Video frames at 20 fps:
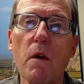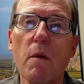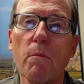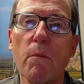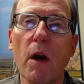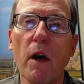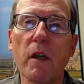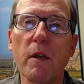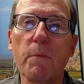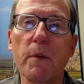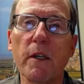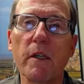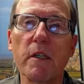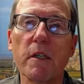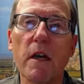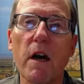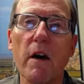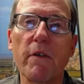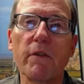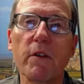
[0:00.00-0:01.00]
Partly because
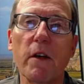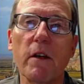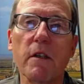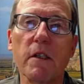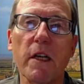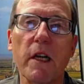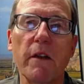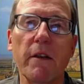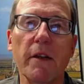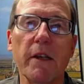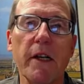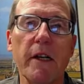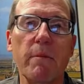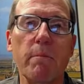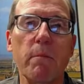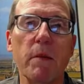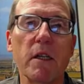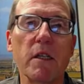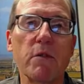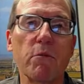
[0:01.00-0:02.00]
Haftar's LNA
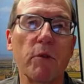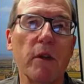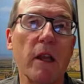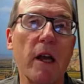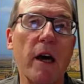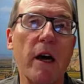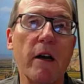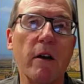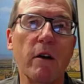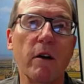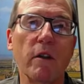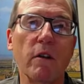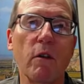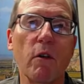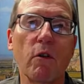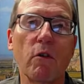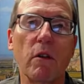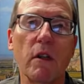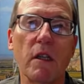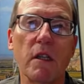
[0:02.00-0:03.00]
must rely on
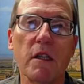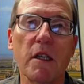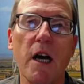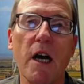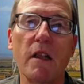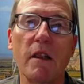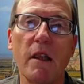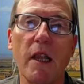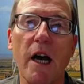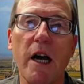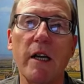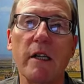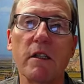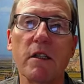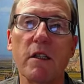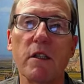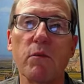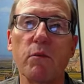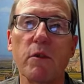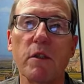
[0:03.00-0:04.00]
local
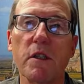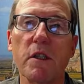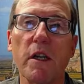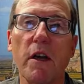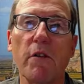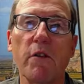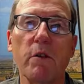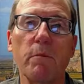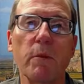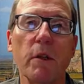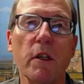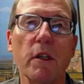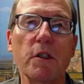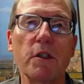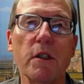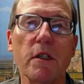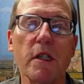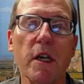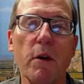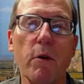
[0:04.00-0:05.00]
alliances with southern
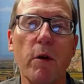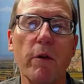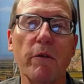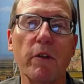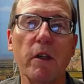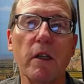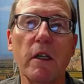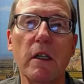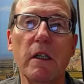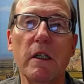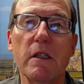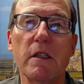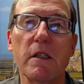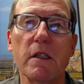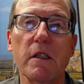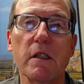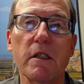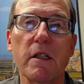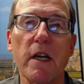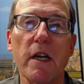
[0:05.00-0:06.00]
militias, however,
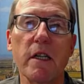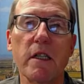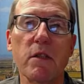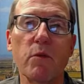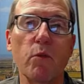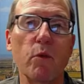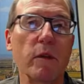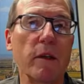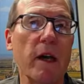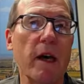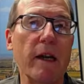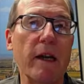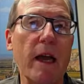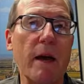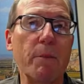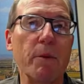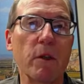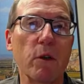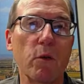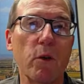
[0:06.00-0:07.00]
success will not
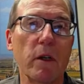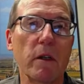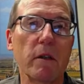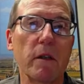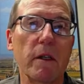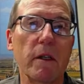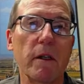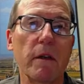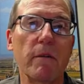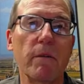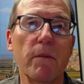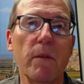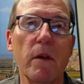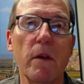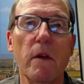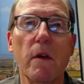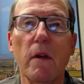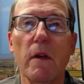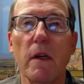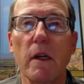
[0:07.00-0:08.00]
happen quickly.
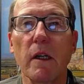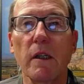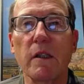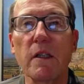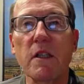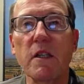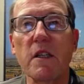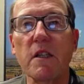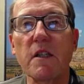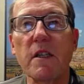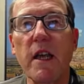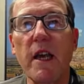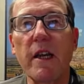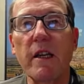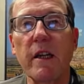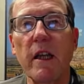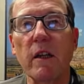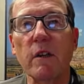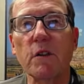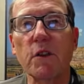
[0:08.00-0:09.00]
And to
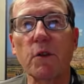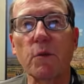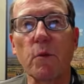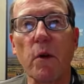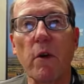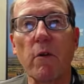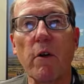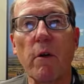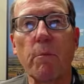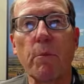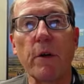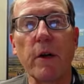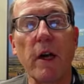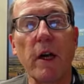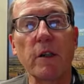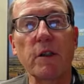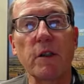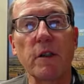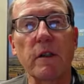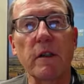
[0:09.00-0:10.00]
sustain El Sharara
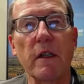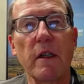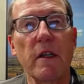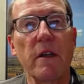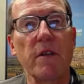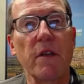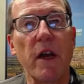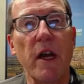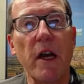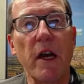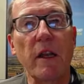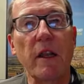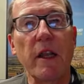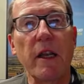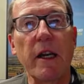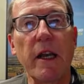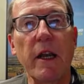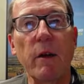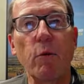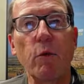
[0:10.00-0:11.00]
production, the
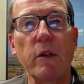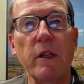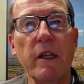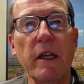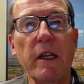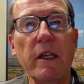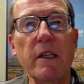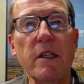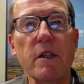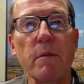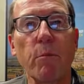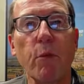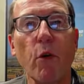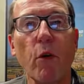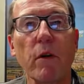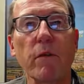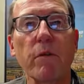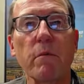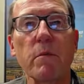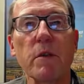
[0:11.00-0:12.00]
LNA would need
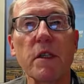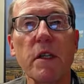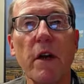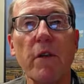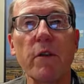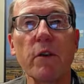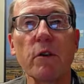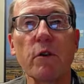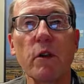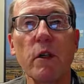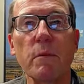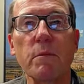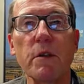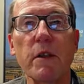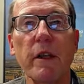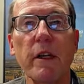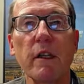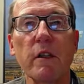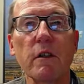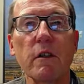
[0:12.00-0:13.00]
support from southern groups
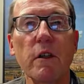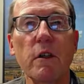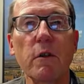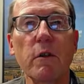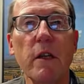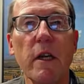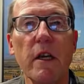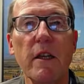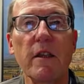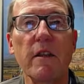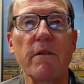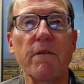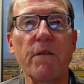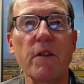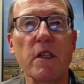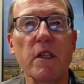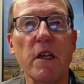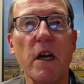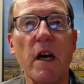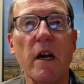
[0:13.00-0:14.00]
that include the
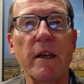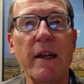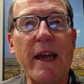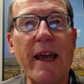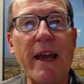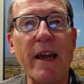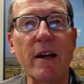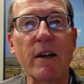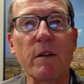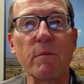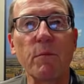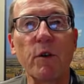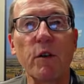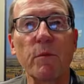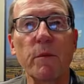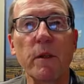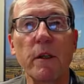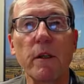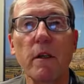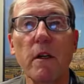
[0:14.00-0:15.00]
Fezzan Anger
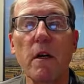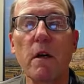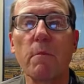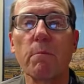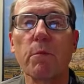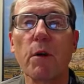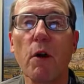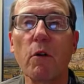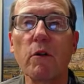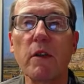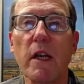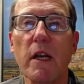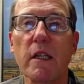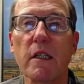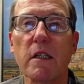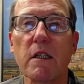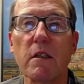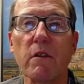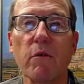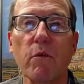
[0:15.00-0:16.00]
Movement,
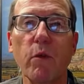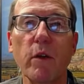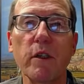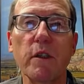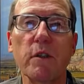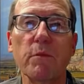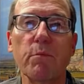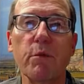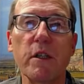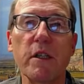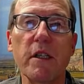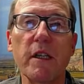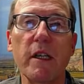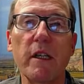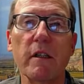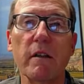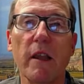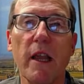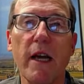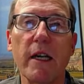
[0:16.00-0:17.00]
protests of which
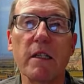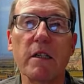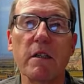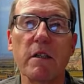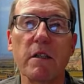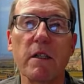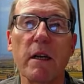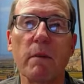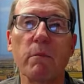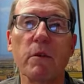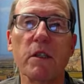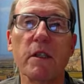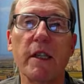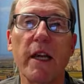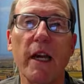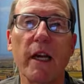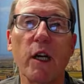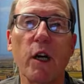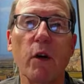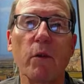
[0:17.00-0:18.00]
preceded last December's
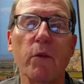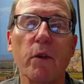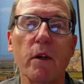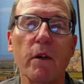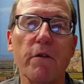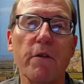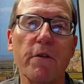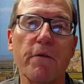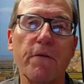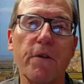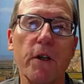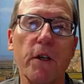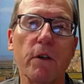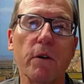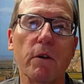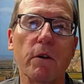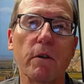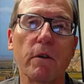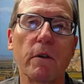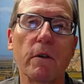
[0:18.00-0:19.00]
takeover of the
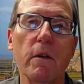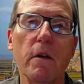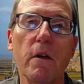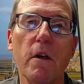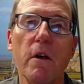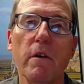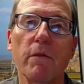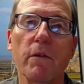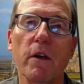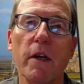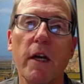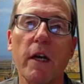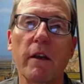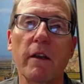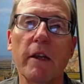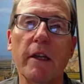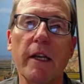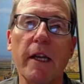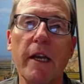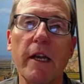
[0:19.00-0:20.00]
field. For
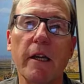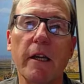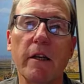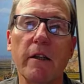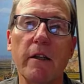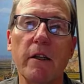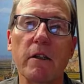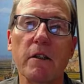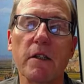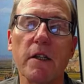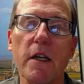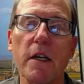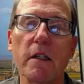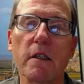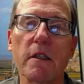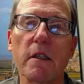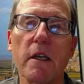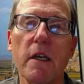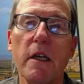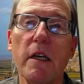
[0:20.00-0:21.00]
LNA, Kinnear
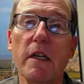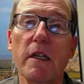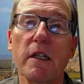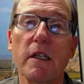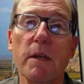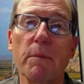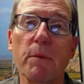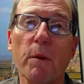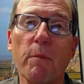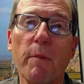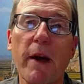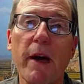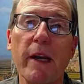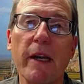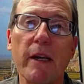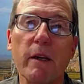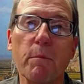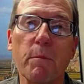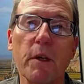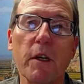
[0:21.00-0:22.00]
says,
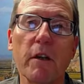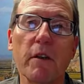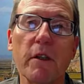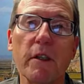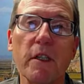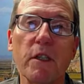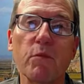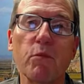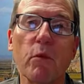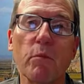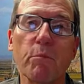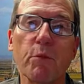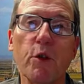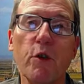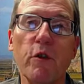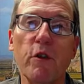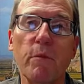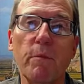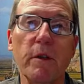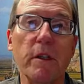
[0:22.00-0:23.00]
diplomatic abilities will
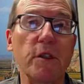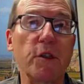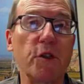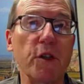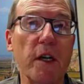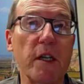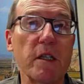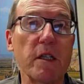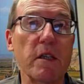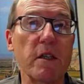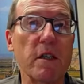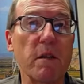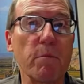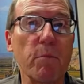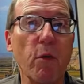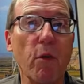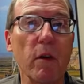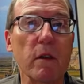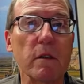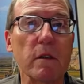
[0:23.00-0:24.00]
prove to be just as
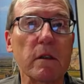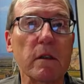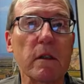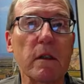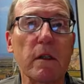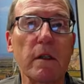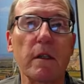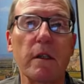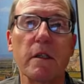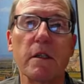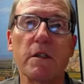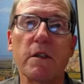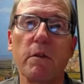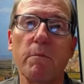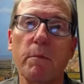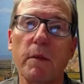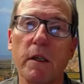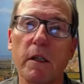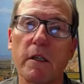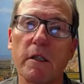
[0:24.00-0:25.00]
important as their
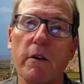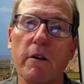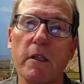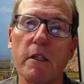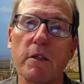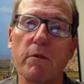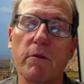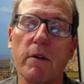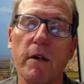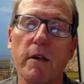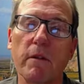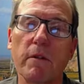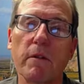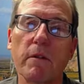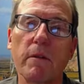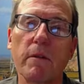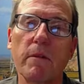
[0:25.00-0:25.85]
military strength.